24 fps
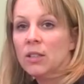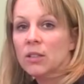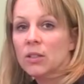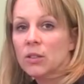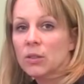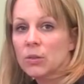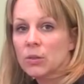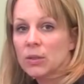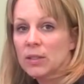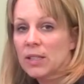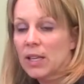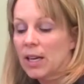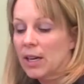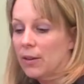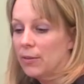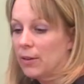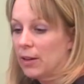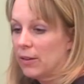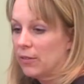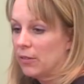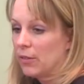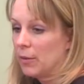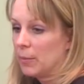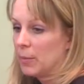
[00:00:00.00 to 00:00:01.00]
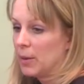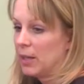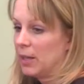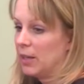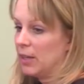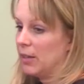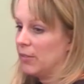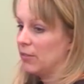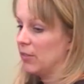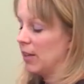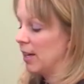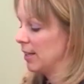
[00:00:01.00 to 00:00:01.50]
So stay away from
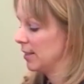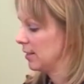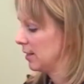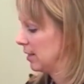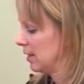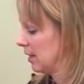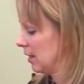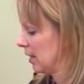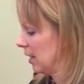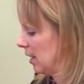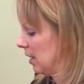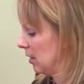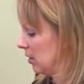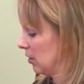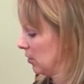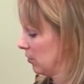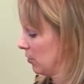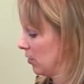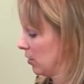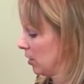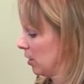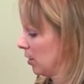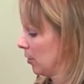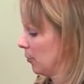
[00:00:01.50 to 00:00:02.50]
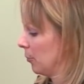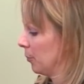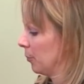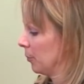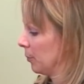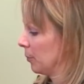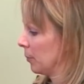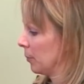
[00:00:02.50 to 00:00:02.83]
it if that's the case for you.